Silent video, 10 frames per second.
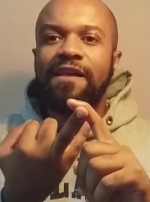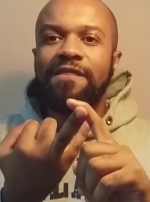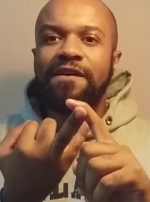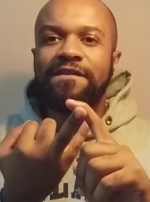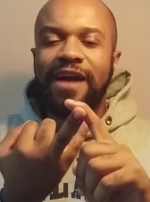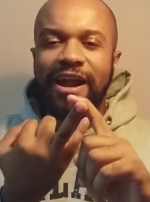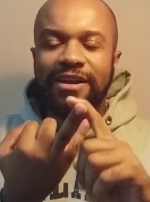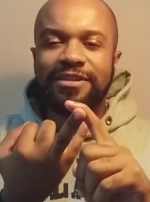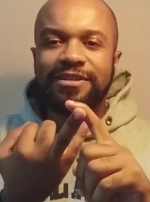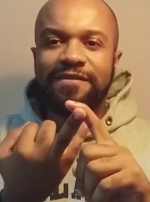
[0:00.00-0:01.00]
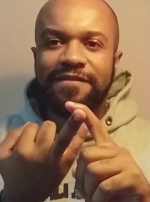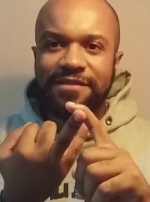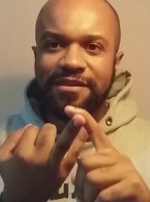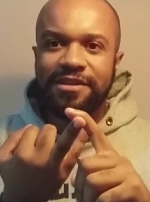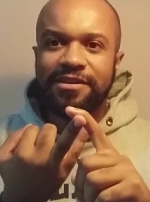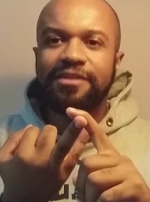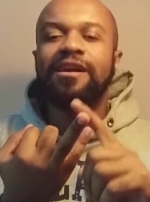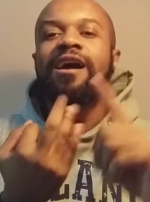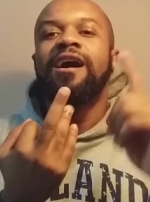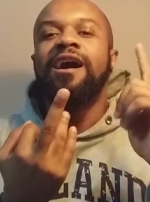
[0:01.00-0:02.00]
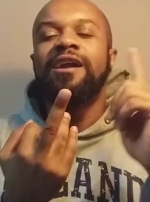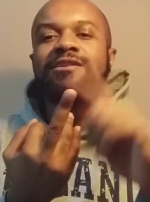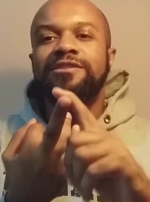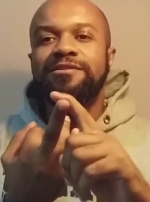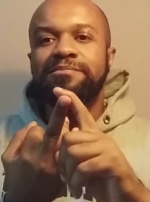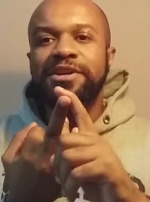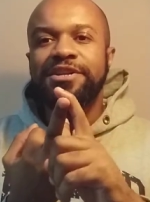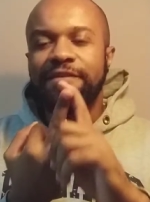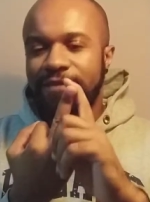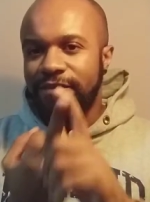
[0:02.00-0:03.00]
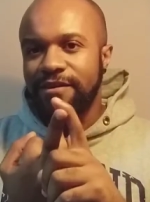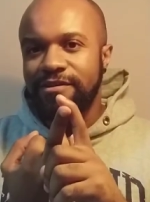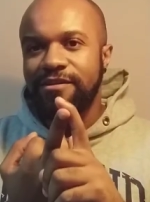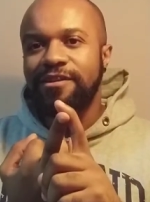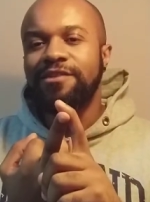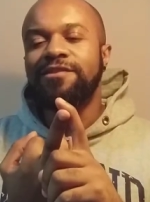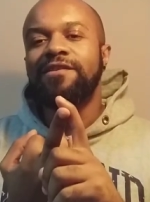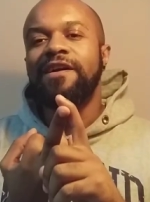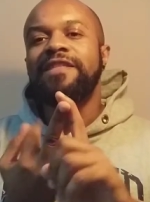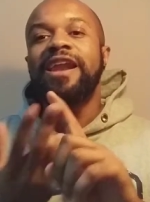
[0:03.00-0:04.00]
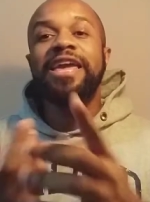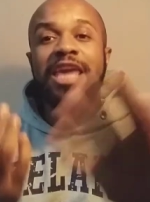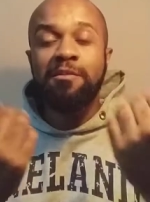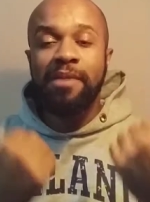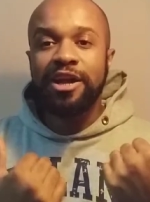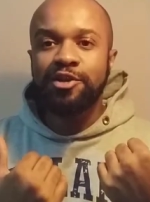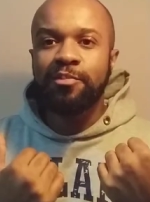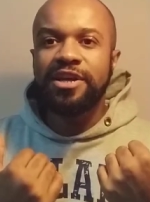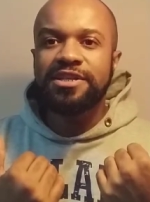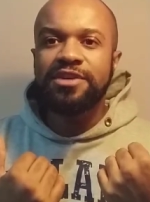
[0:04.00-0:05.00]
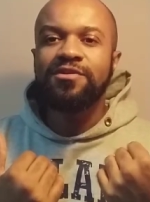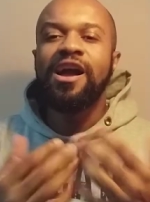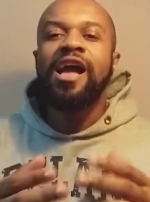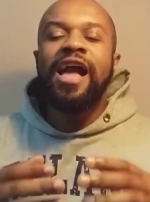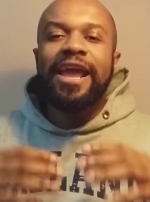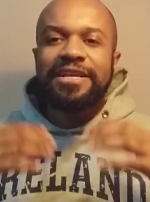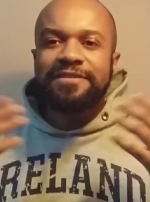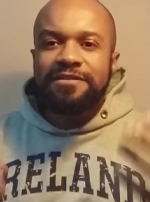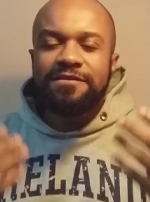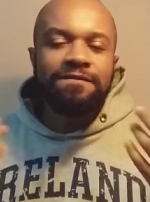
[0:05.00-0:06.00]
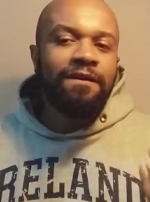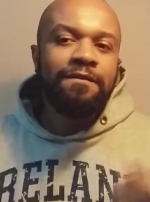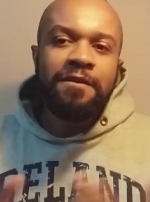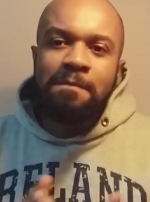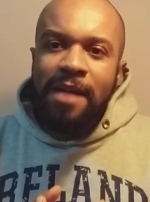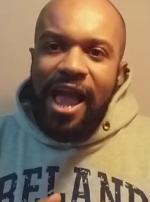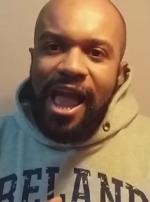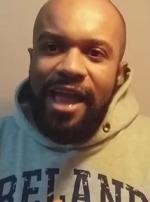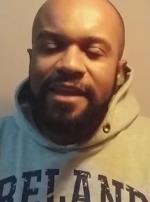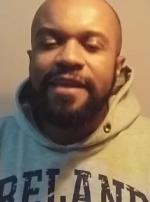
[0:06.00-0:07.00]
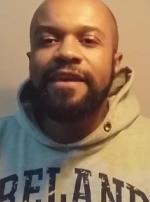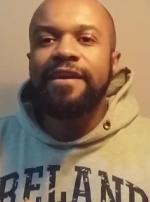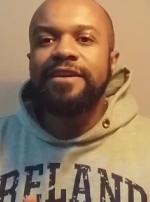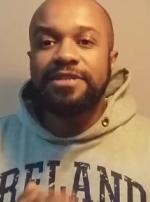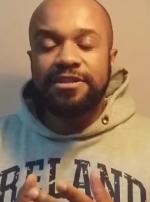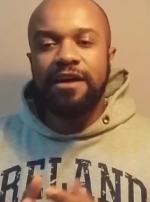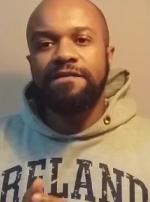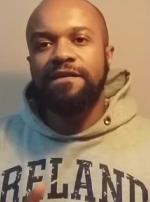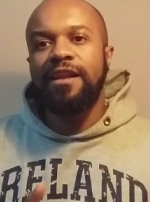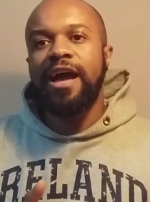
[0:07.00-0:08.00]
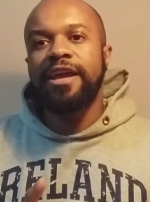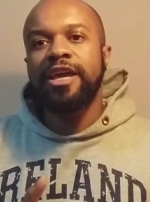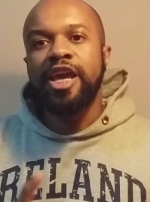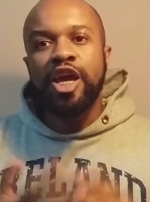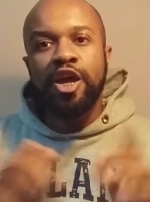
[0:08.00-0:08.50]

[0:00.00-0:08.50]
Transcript: North Ireland teacher, another British teacher, you know, and then I came back to Brazil and I started following many stuff like